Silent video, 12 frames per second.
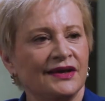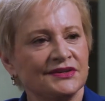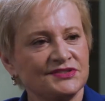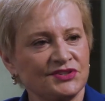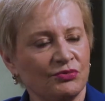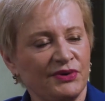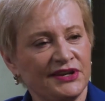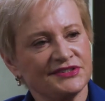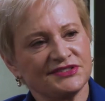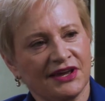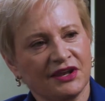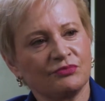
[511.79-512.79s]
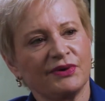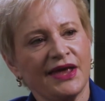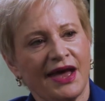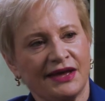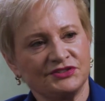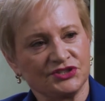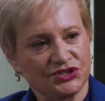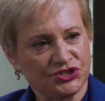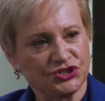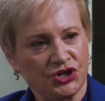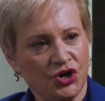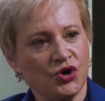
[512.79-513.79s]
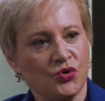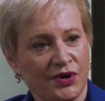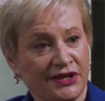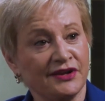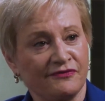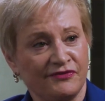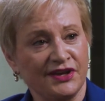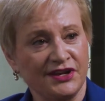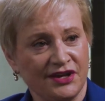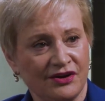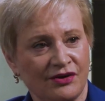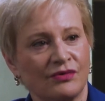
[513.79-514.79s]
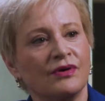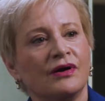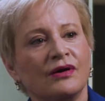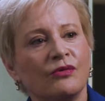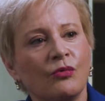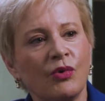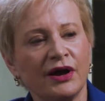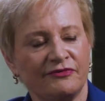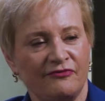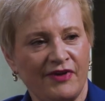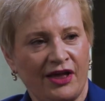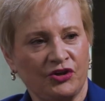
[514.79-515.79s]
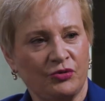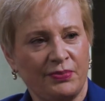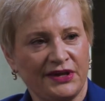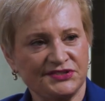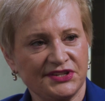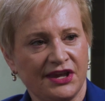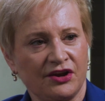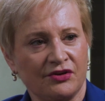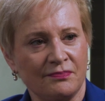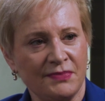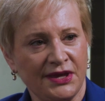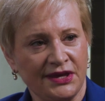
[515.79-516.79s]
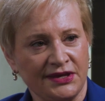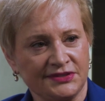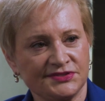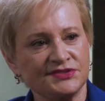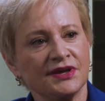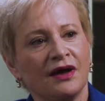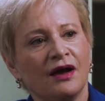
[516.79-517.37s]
So we decided we had to show in a video what value-based care means,